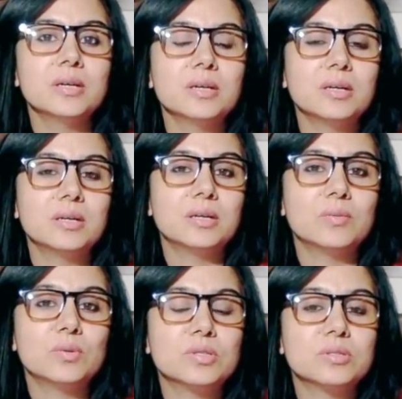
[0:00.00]

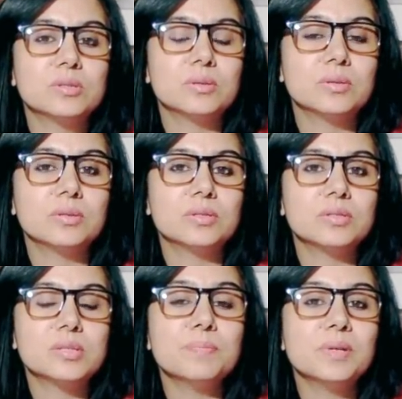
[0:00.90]
the
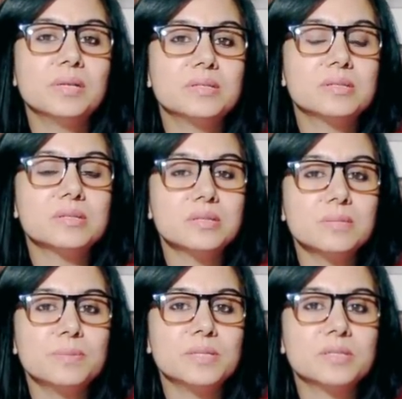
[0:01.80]
symbol is a
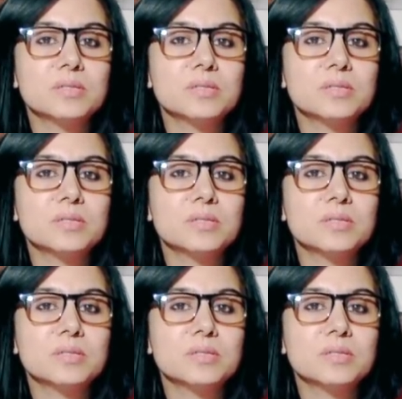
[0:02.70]
serpent.